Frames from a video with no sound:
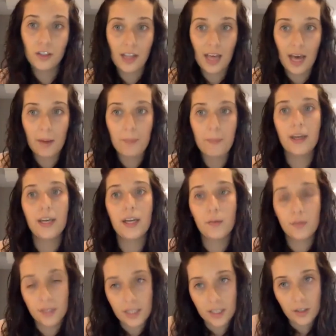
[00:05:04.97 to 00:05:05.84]
that money
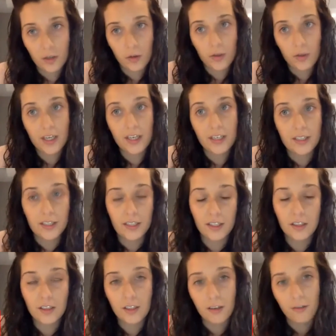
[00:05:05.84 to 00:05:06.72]
was then donated
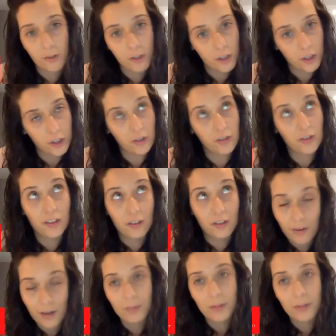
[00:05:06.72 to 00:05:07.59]
to Dufferin Children
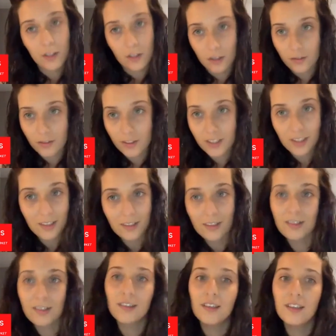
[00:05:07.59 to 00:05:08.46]
and Family Services.